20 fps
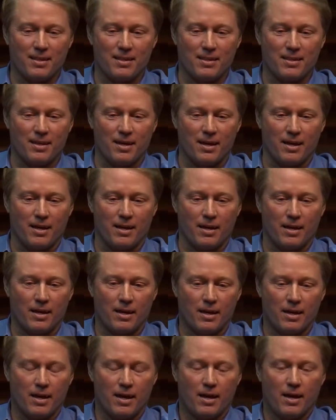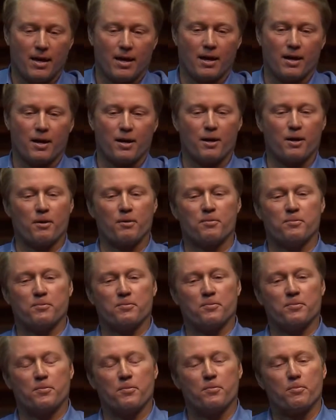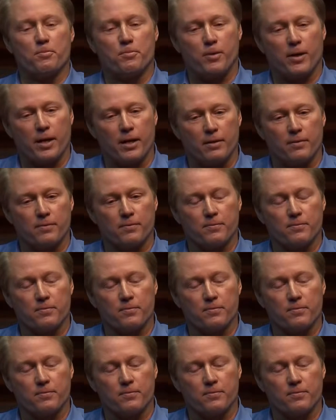the, um, but